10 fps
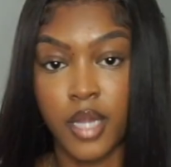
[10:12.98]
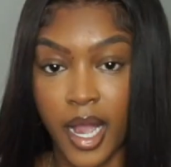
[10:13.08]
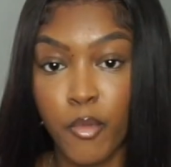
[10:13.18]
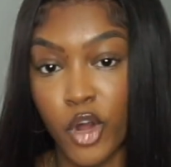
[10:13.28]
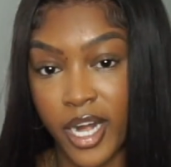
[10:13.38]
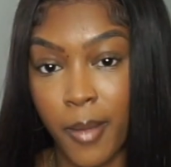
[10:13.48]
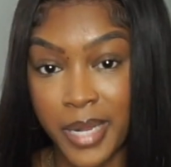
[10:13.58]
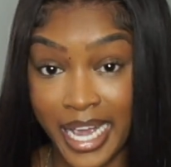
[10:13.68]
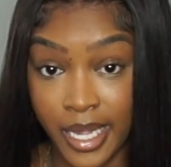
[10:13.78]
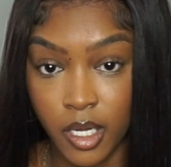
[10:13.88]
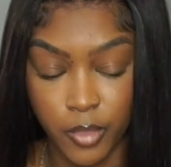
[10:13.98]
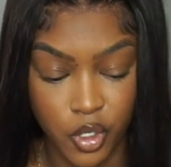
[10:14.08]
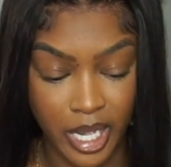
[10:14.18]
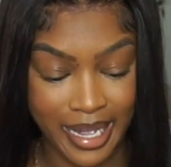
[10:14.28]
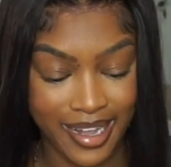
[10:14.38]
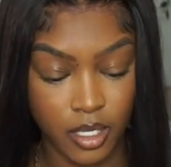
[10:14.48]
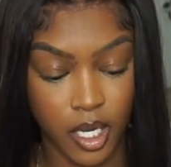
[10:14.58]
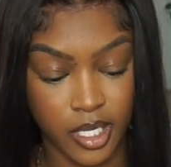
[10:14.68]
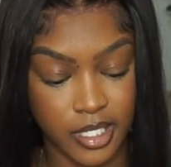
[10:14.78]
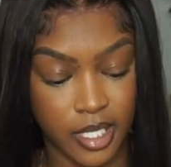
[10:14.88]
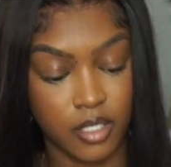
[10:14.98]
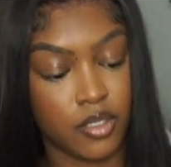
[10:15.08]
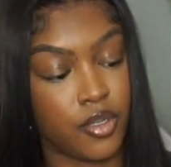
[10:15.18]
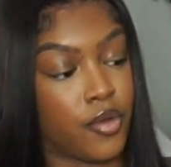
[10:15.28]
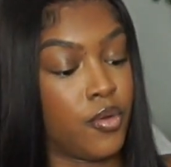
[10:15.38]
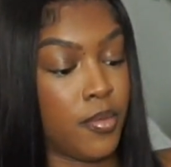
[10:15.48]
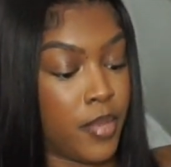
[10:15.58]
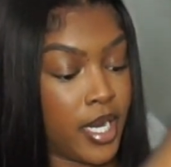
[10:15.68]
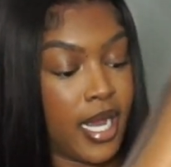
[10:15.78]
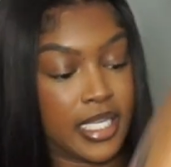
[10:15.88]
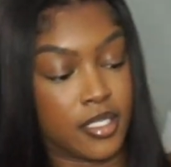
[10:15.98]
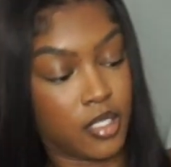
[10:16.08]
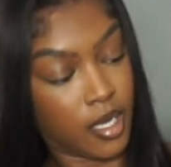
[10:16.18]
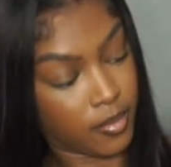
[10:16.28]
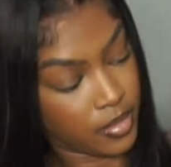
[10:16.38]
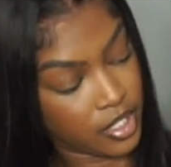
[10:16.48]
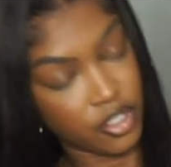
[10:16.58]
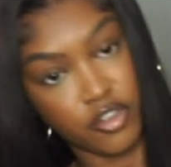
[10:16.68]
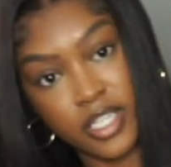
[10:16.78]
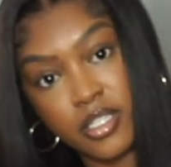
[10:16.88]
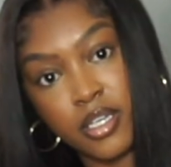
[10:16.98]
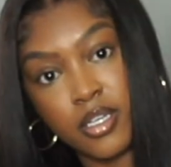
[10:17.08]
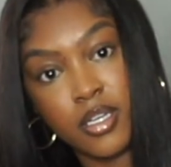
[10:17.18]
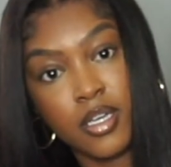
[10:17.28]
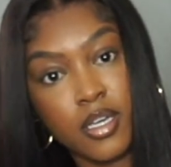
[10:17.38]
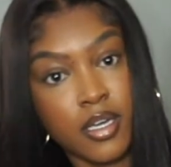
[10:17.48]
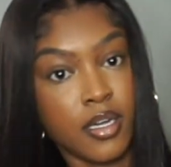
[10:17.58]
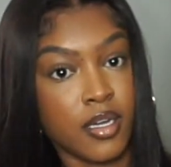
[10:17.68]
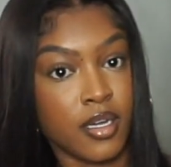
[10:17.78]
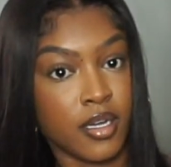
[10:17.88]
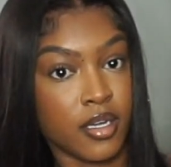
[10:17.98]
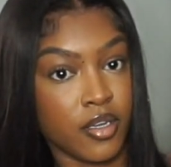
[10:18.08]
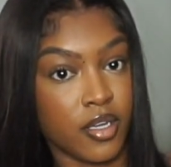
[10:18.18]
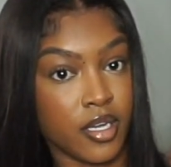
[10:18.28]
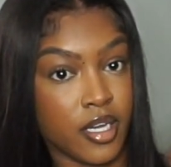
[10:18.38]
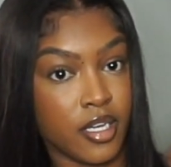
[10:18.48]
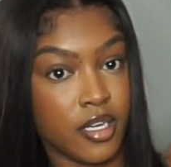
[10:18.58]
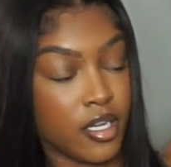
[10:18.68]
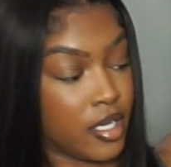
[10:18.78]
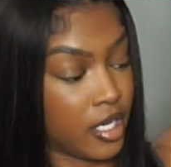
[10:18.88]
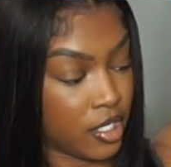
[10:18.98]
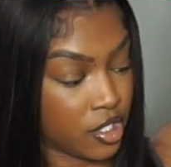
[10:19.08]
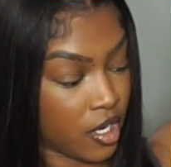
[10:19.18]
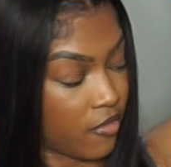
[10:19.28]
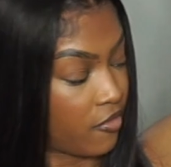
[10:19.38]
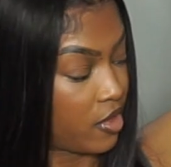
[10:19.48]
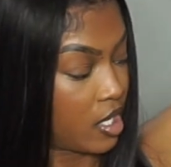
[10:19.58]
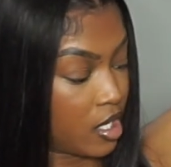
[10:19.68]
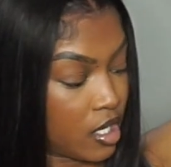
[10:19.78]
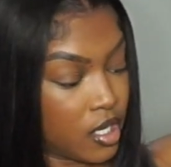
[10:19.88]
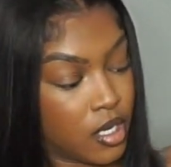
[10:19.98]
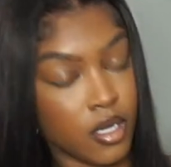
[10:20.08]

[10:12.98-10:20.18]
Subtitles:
I wear it. I'm an 8. I'm a UK 8, not a 10. So, but it has distressing in each of the